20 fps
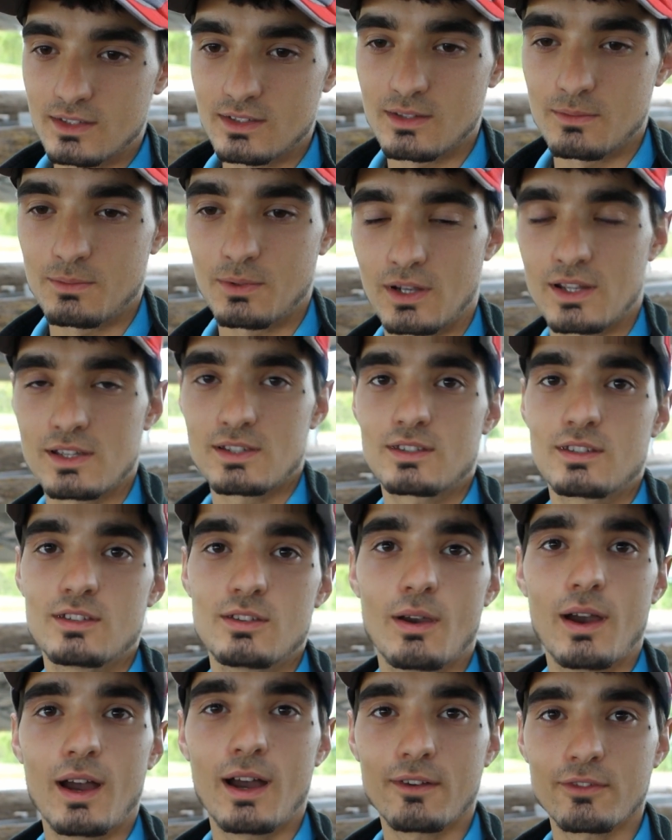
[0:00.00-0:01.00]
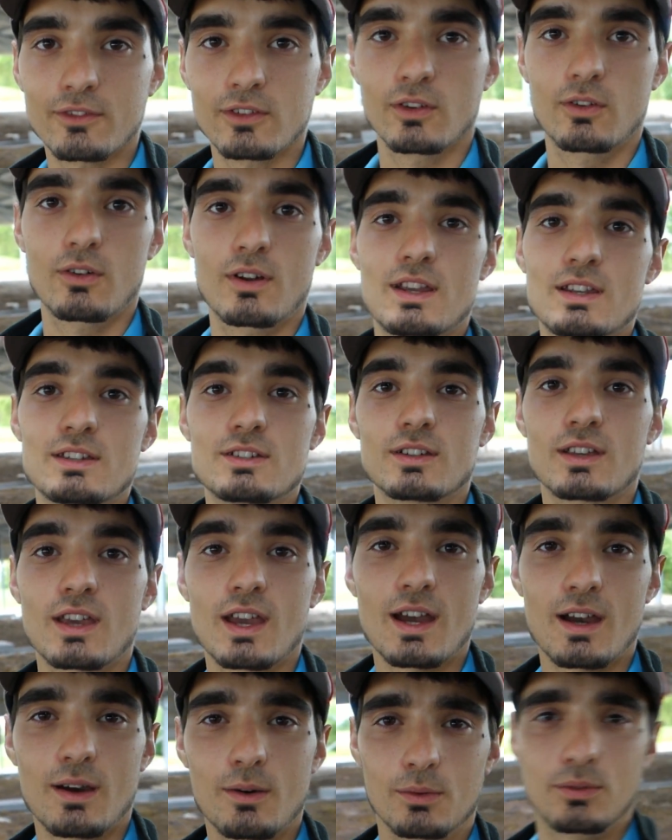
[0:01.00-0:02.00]
stipulates that you have to graze your
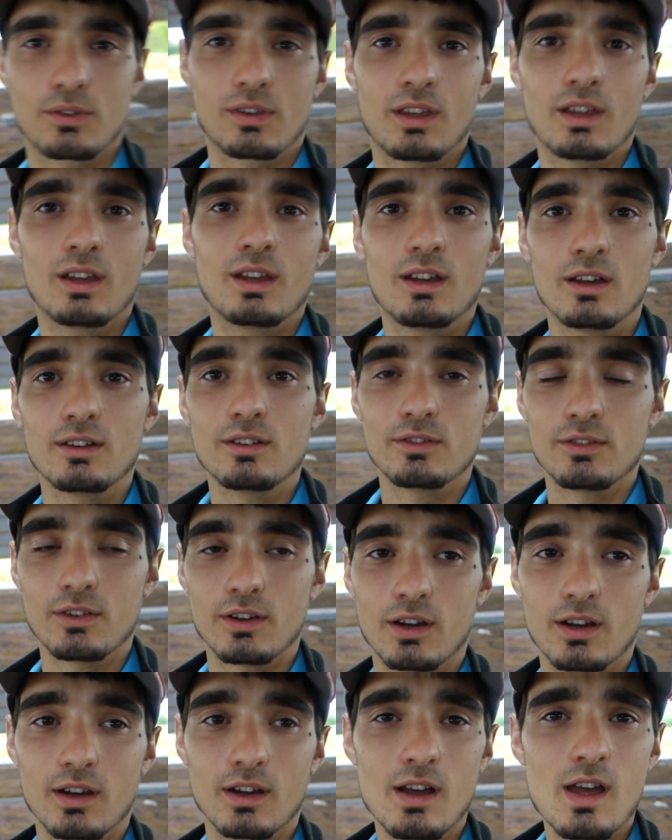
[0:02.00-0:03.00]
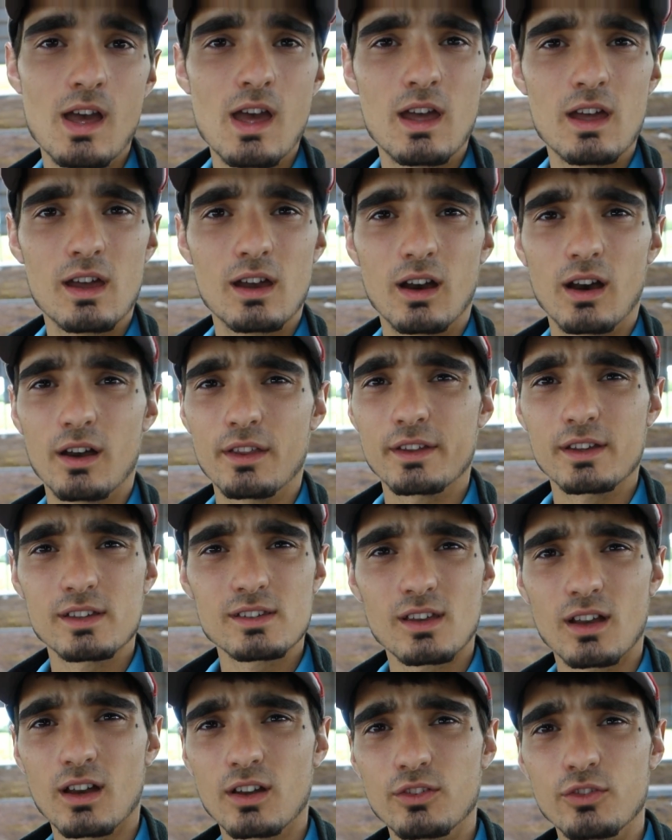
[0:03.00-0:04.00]
cows for, I think
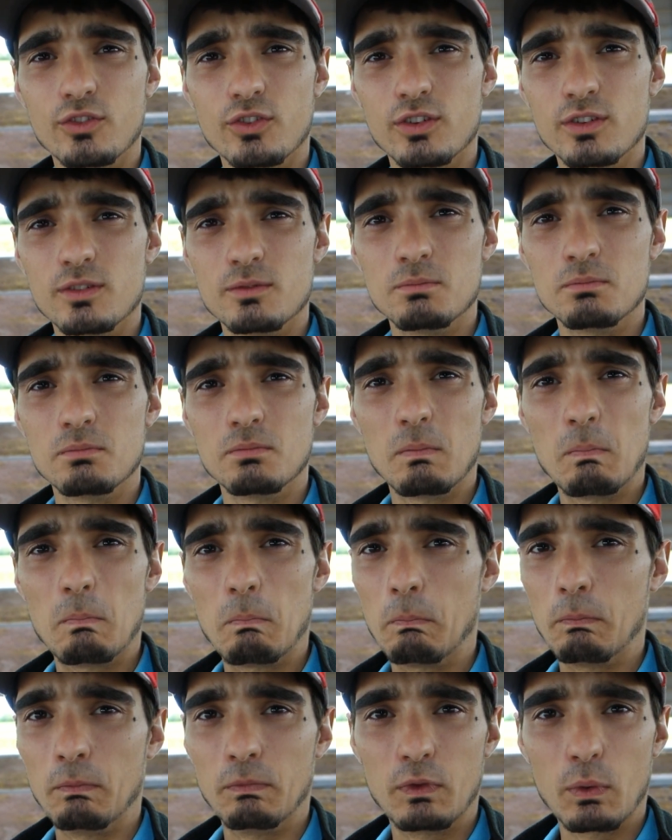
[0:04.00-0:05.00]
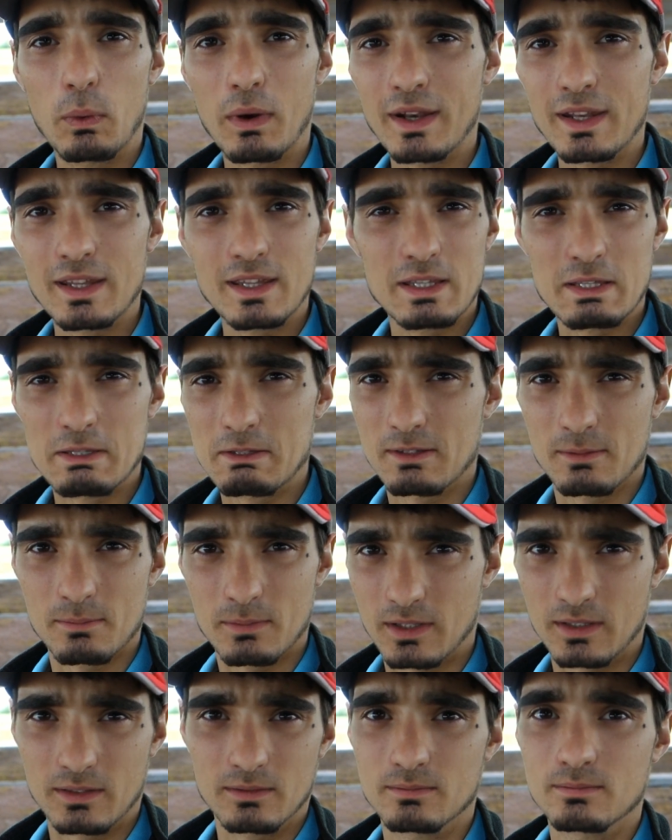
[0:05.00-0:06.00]
it's 120
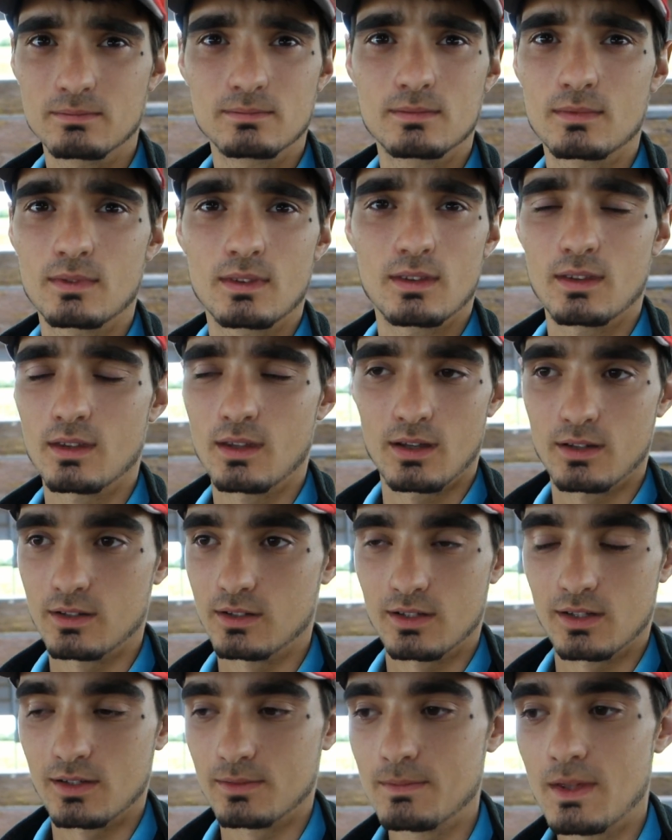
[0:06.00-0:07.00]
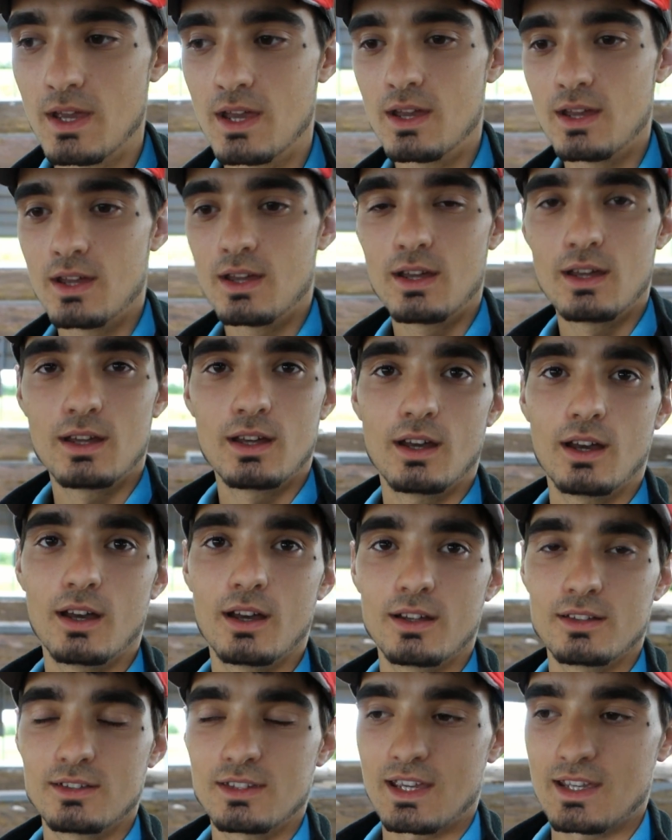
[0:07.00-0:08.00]
something, I don't
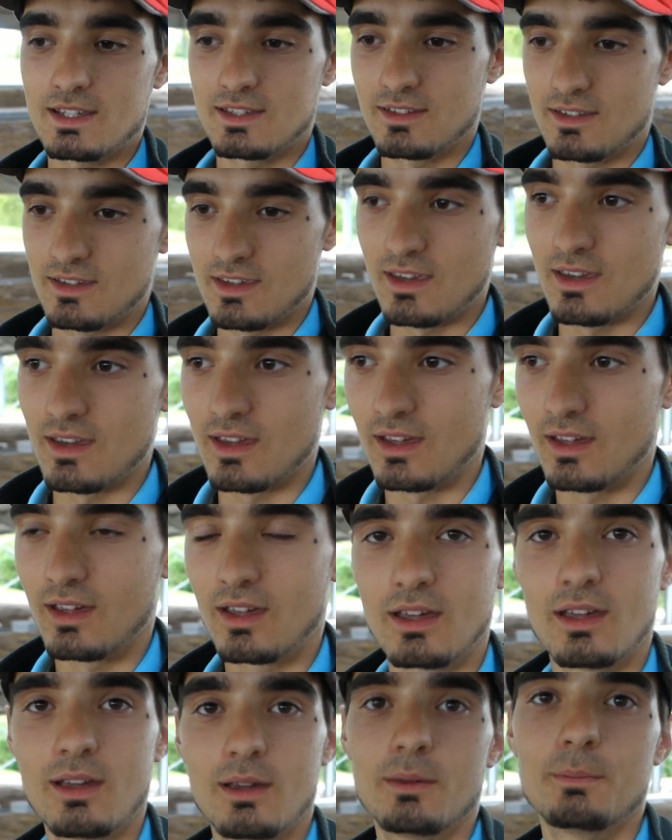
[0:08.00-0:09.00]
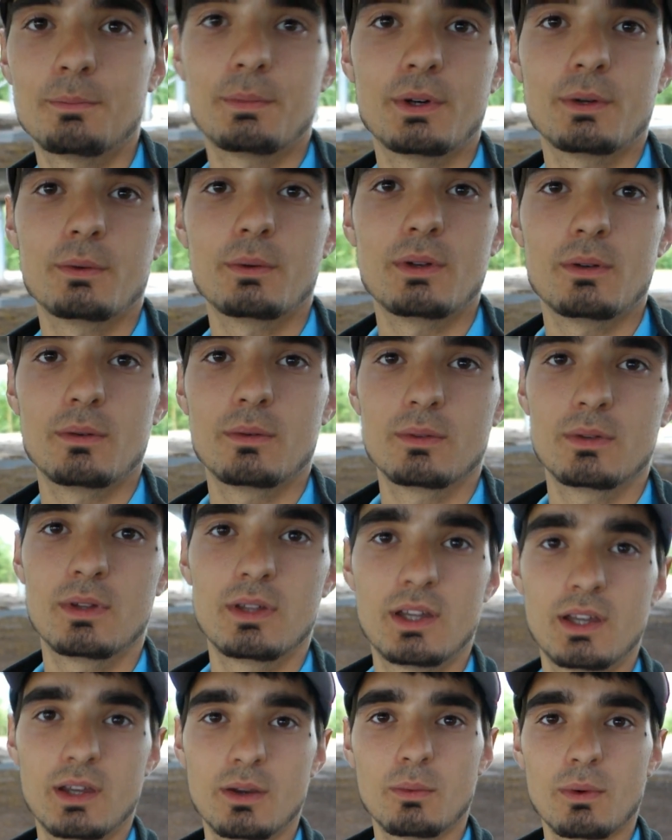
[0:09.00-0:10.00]
know, days a year, but we'll
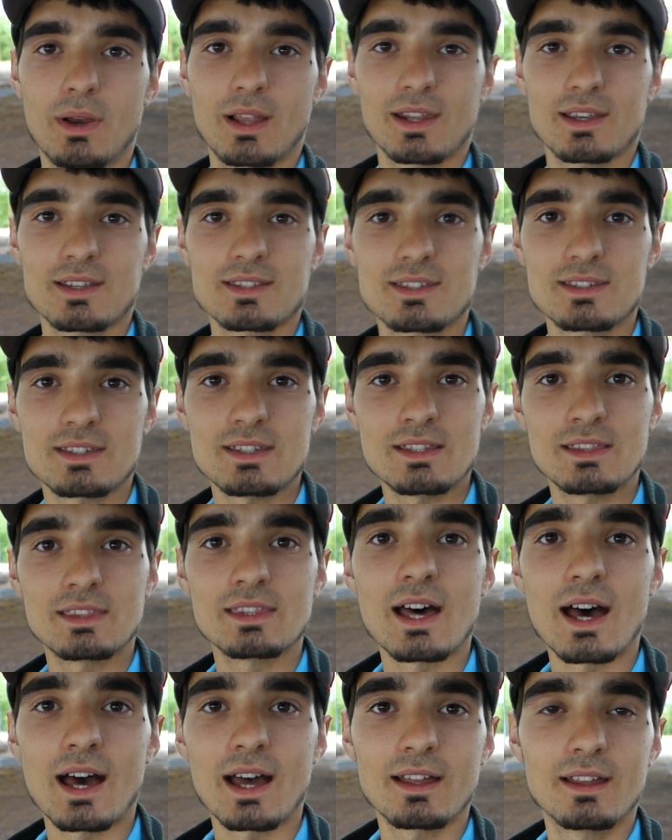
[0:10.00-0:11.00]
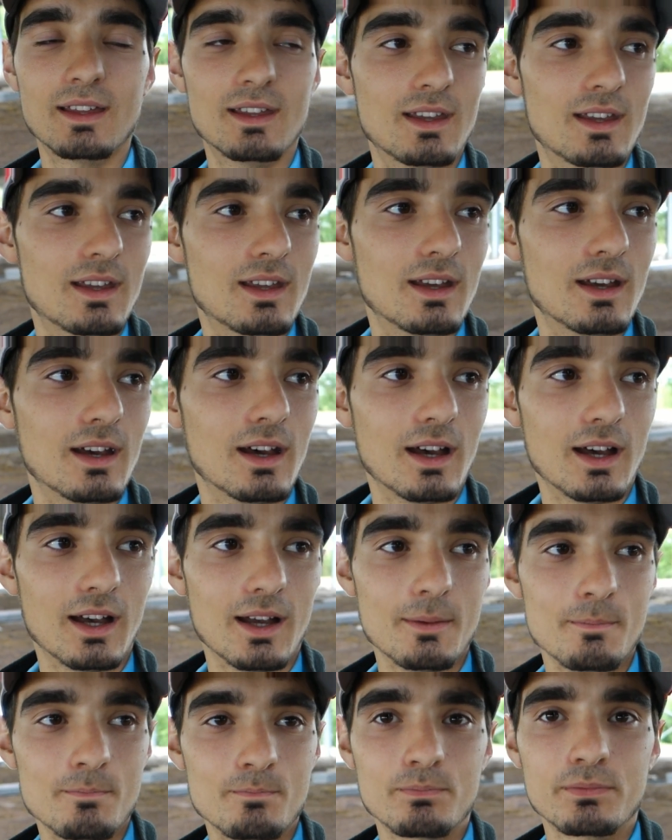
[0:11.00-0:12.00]
well exceed that.
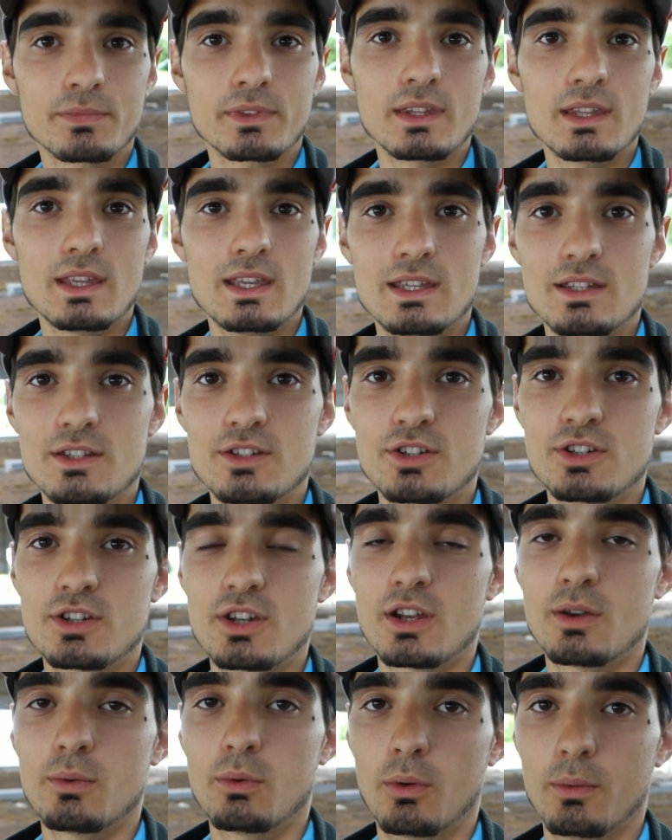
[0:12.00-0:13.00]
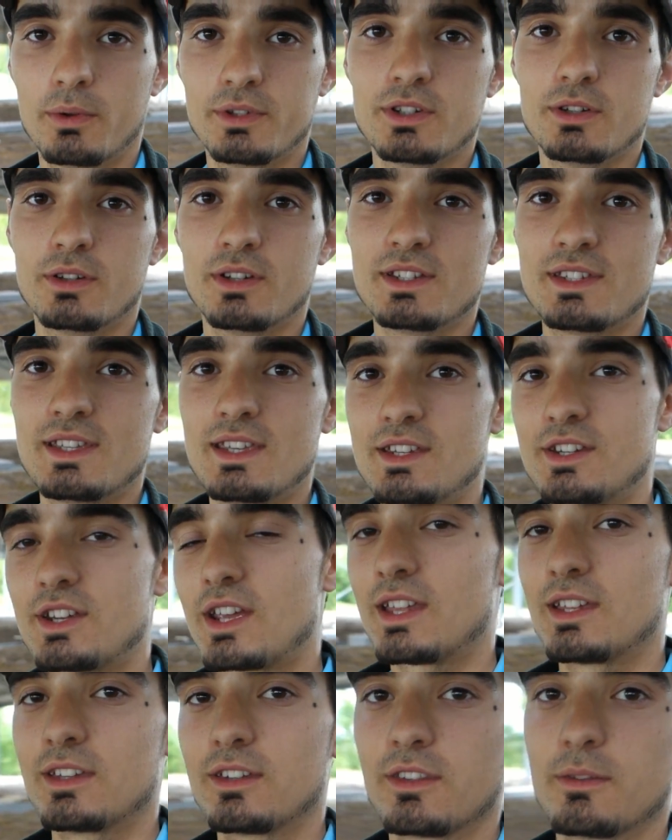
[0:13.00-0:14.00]
What we're doing is each
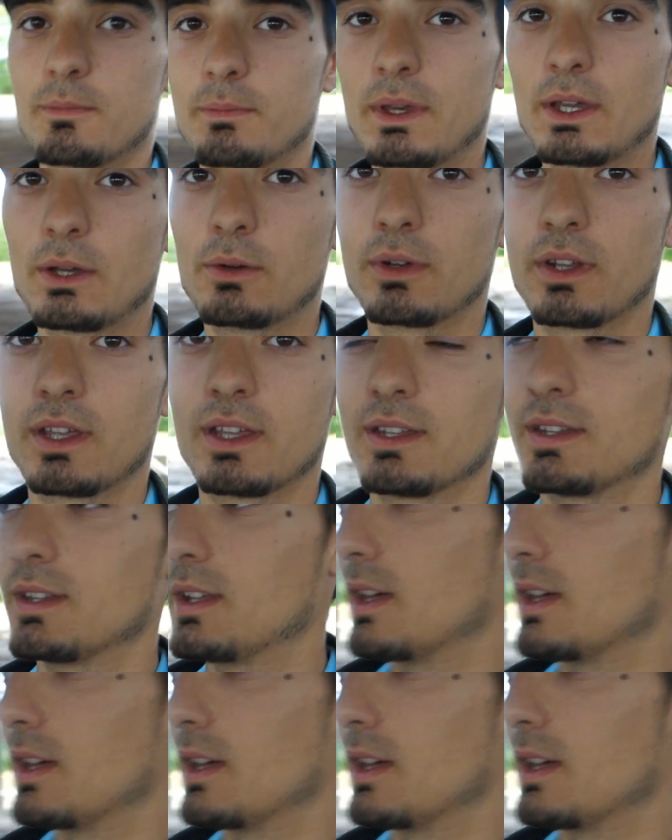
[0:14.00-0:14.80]
end of the building,